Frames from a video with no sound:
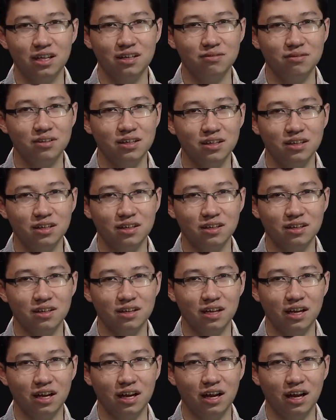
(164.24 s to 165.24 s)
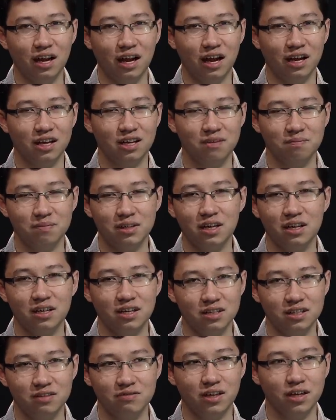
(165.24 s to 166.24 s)
I don't think that I can be
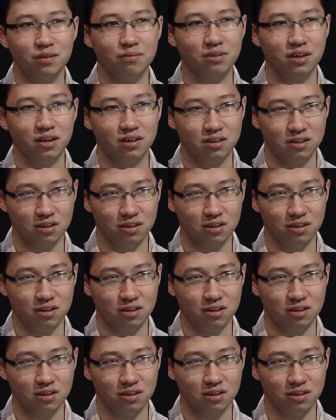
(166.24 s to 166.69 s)
identified with that